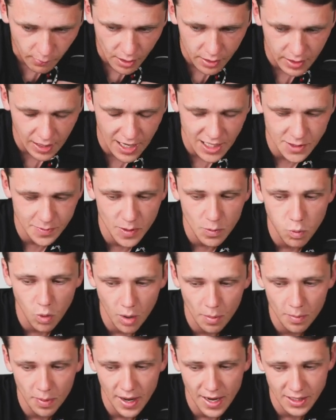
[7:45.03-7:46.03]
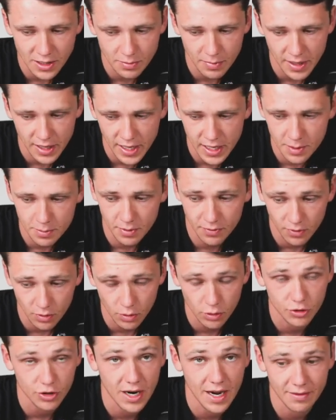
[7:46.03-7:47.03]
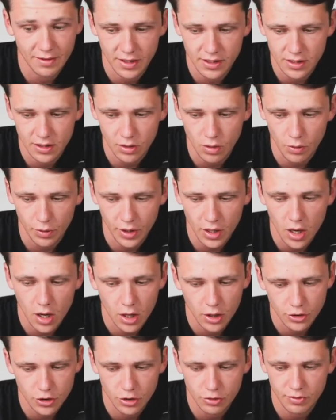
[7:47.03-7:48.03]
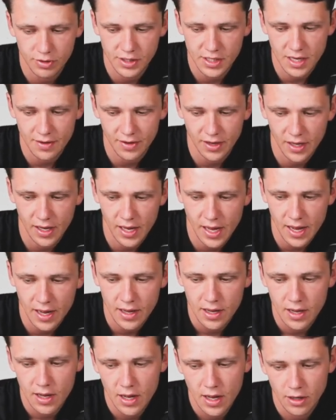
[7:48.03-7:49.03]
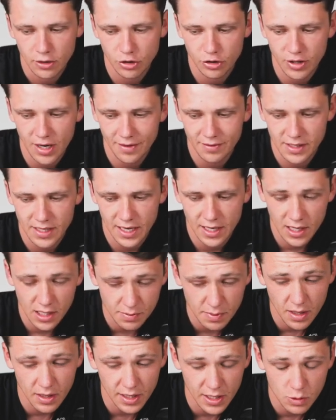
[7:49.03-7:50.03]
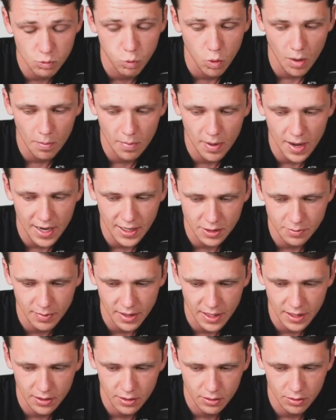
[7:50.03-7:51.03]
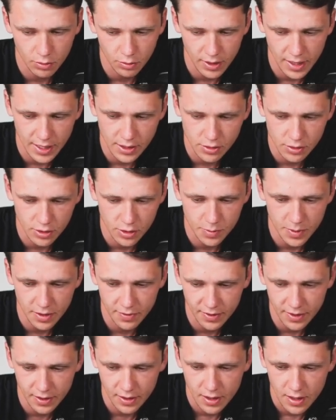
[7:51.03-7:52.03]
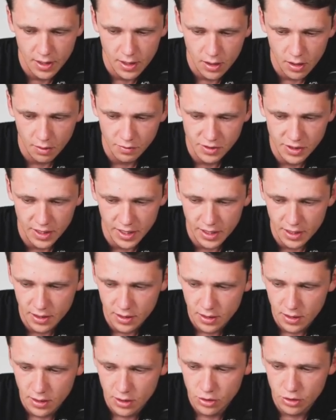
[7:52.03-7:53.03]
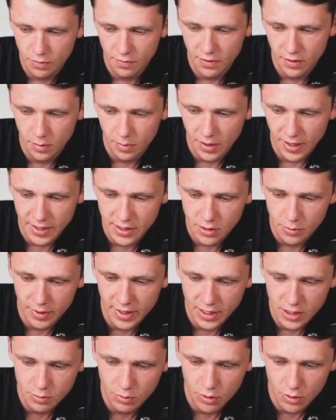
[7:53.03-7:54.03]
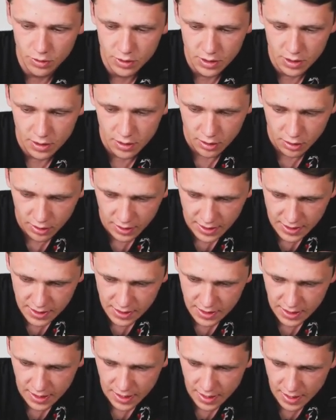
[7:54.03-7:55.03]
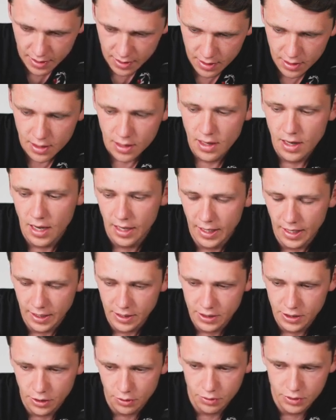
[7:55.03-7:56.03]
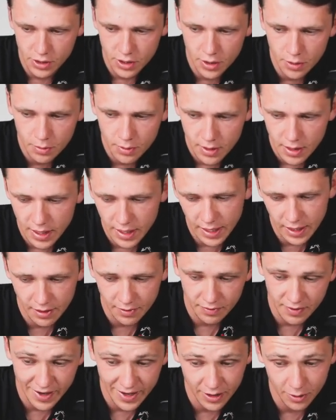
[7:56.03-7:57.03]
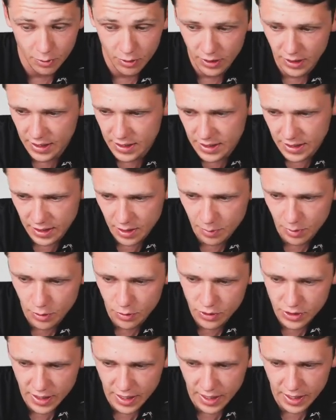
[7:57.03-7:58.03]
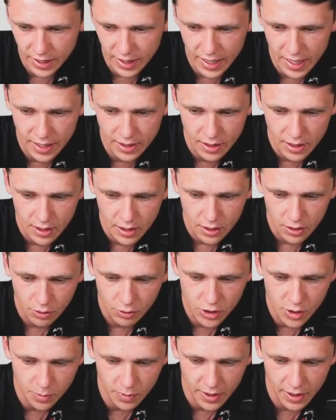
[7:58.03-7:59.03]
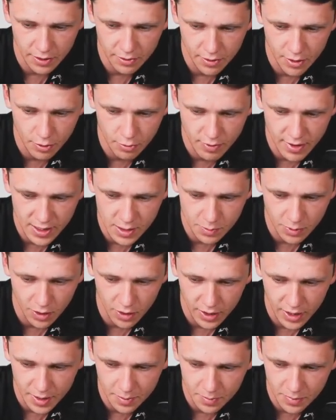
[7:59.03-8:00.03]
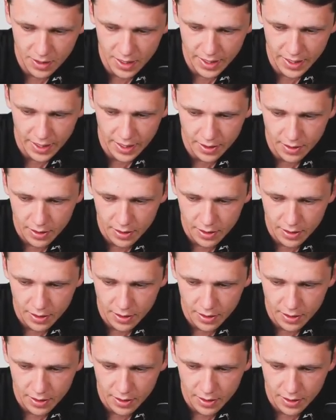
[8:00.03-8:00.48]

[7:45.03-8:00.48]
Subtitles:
there has to be 1 pass made before driving into the goal. You can't just receive it here and just drive into it. There has to be at least 1 pass made, okay. So there's a bit of obviously, something for the players to work towards. Gets into here, and then it's 2-2. And then the final one, let's say the Blues get it again, look to play through, Reds block it, play in,